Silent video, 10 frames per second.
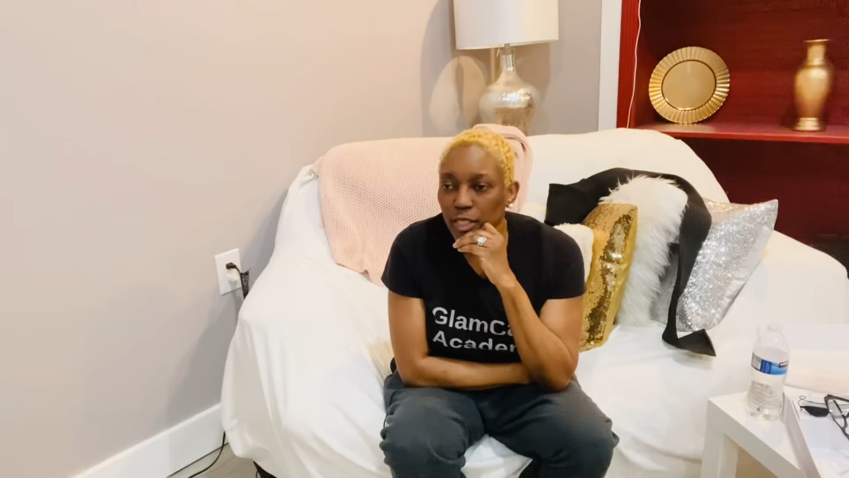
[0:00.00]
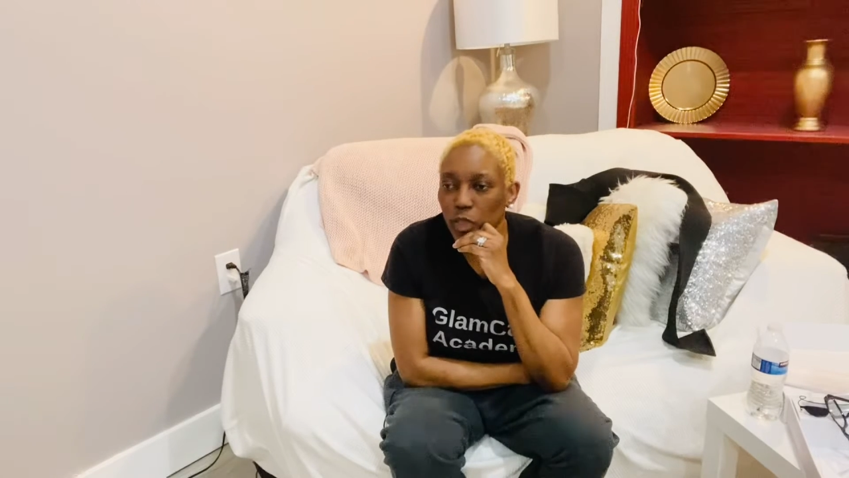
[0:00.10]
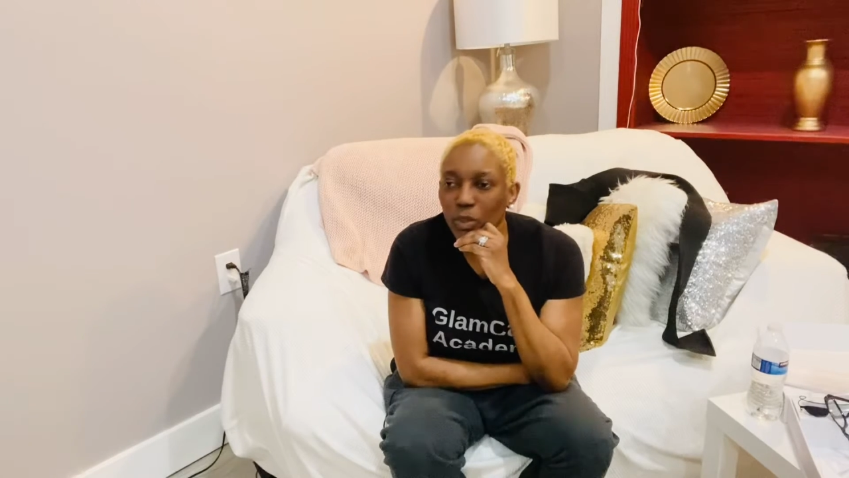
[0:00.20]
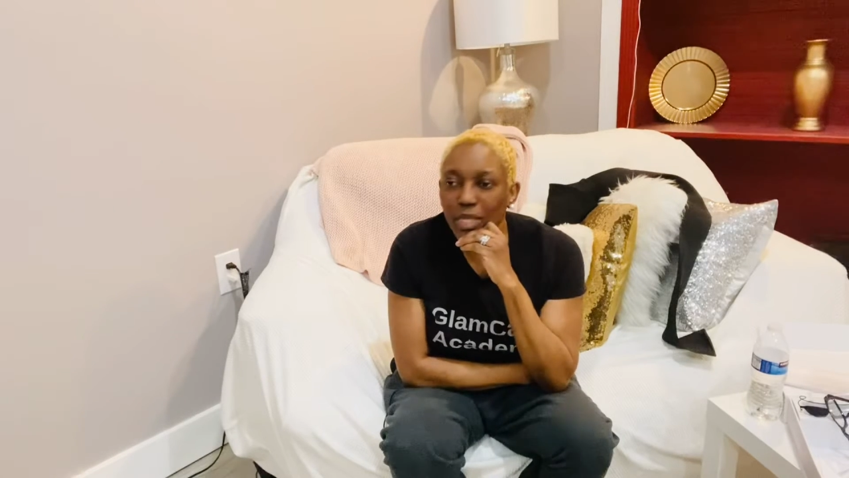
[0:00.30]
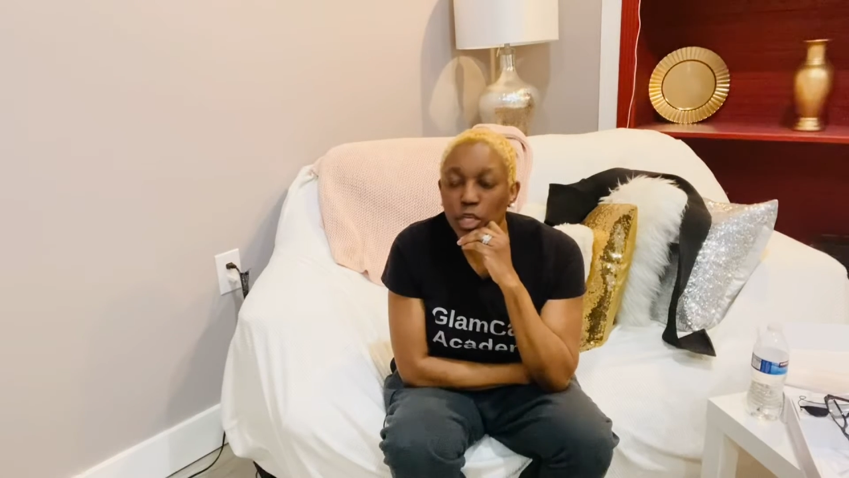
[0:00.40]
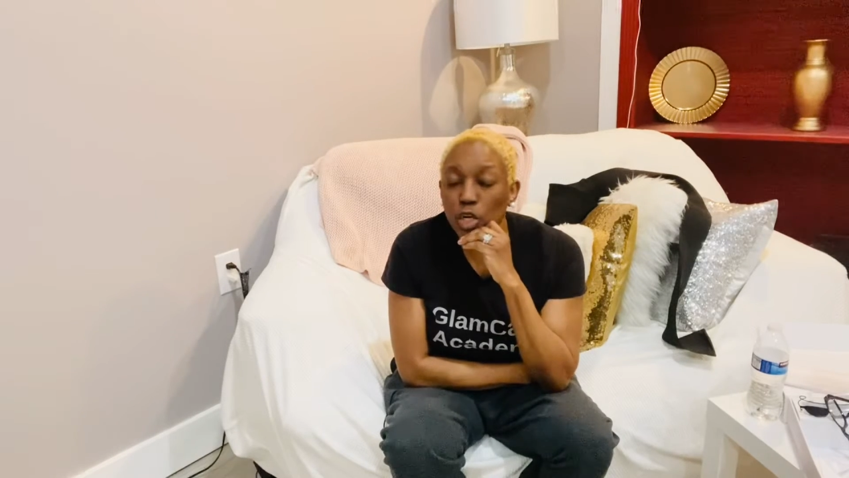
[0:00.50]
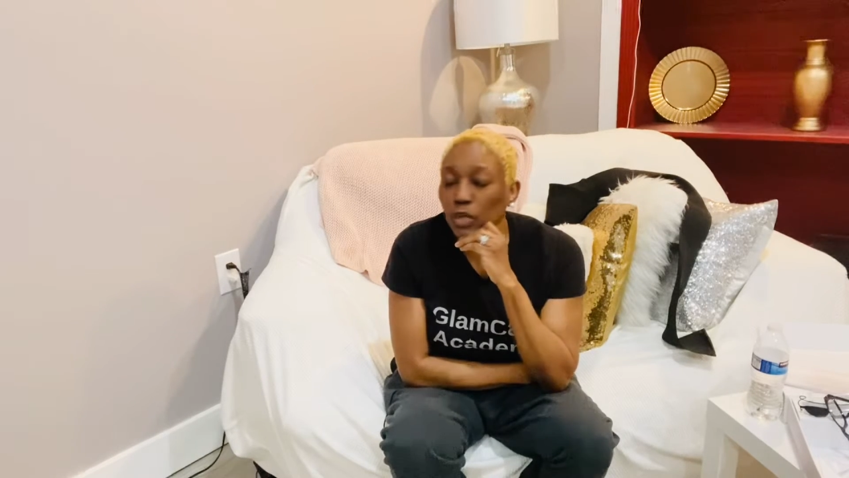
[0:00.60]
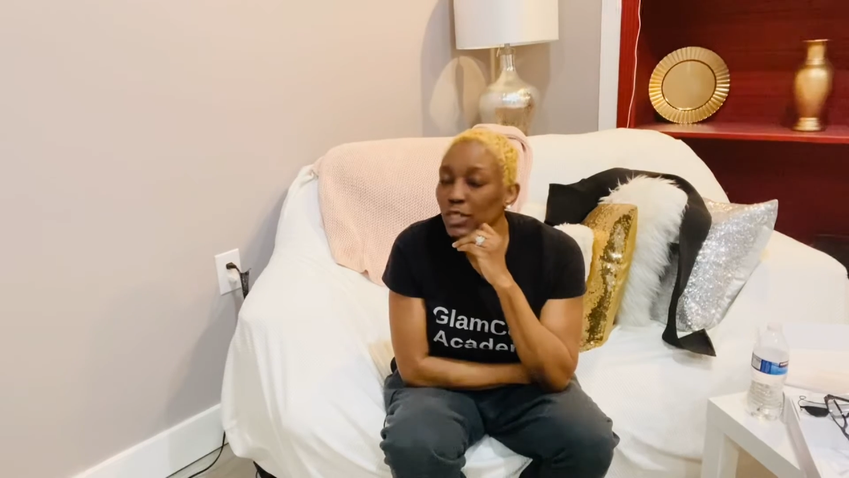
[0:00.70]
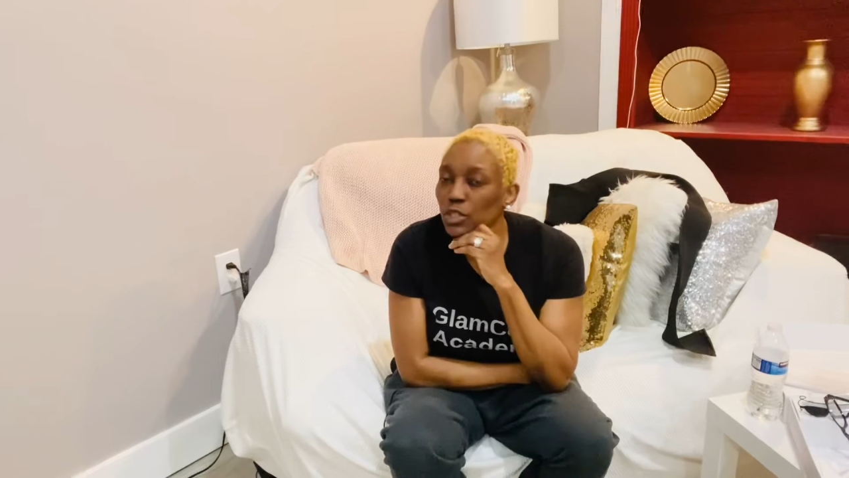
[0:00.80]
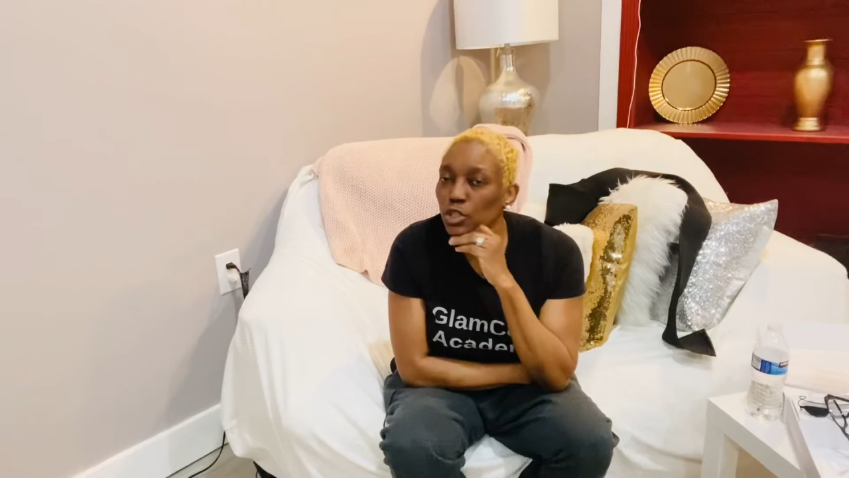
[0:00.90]
so that you
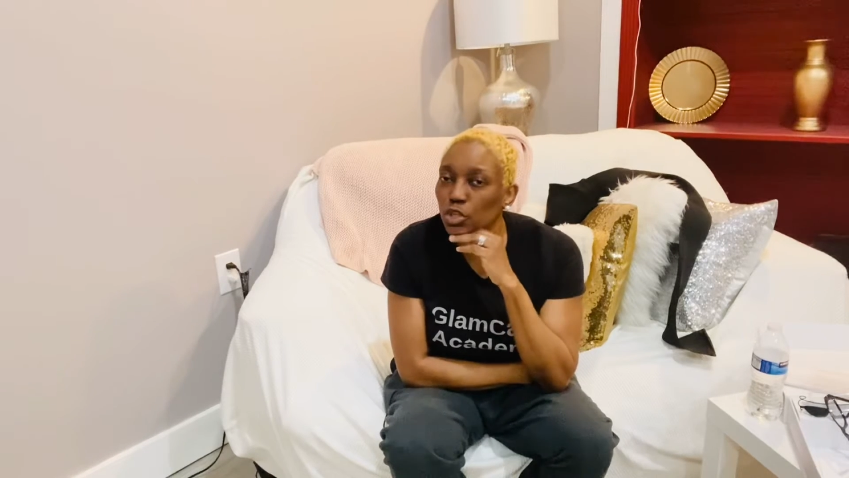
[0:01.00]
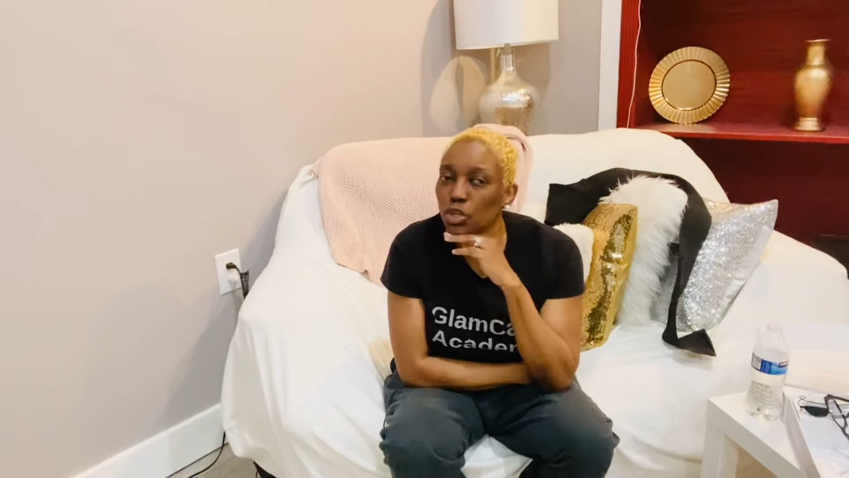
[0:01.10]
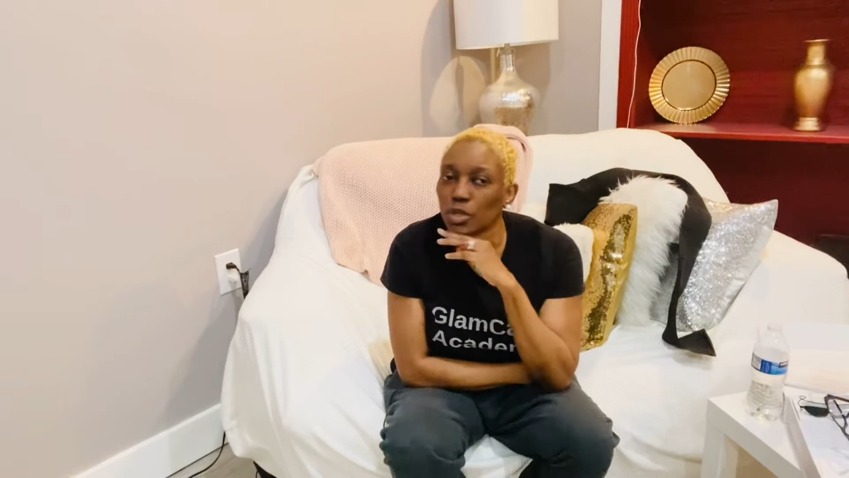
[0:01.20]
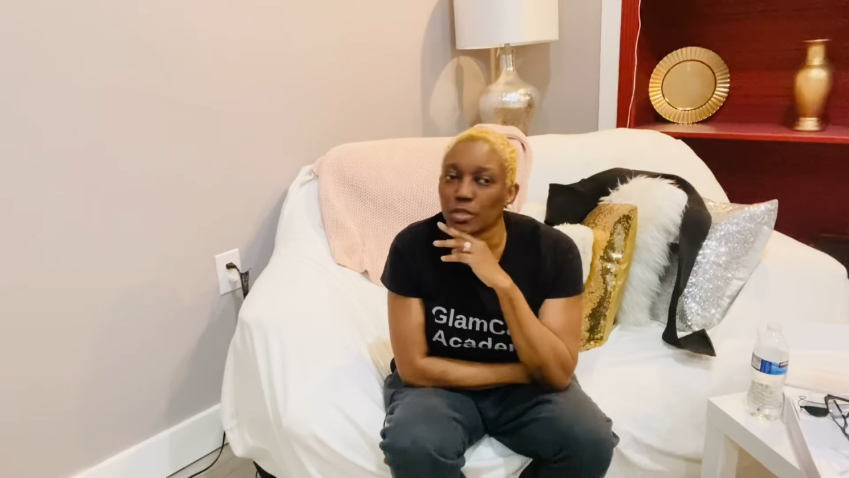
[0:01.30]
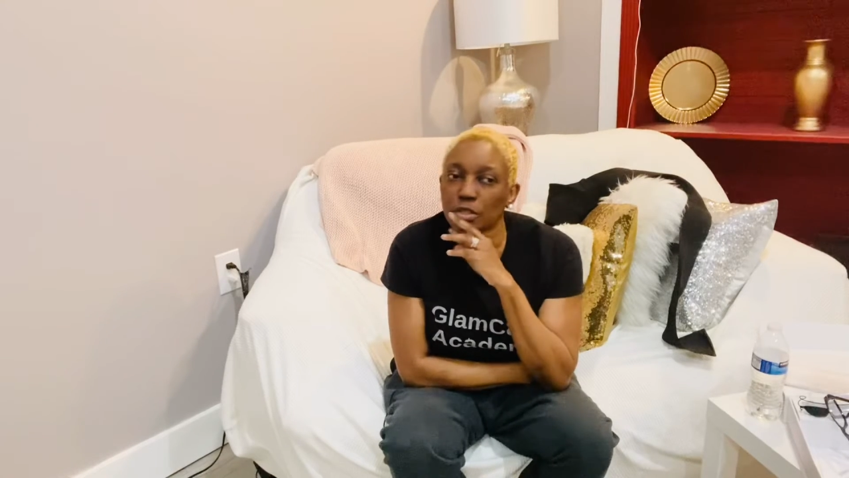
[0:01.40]
know this is good.